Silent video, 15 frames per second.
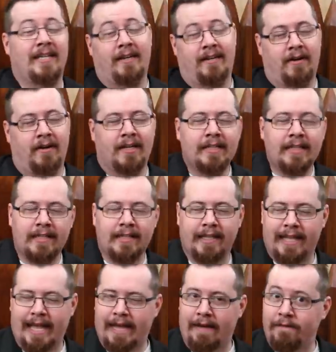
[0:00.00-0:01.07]
and clearly
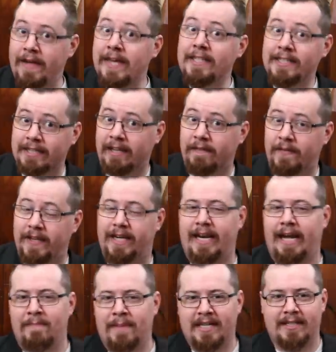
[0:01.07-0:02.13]
they eventually figured it
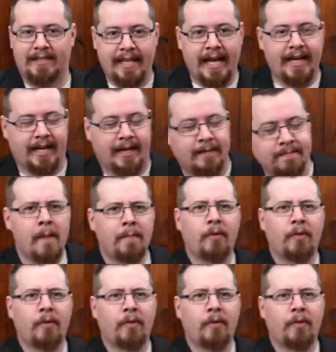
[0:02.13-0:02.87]
out much later.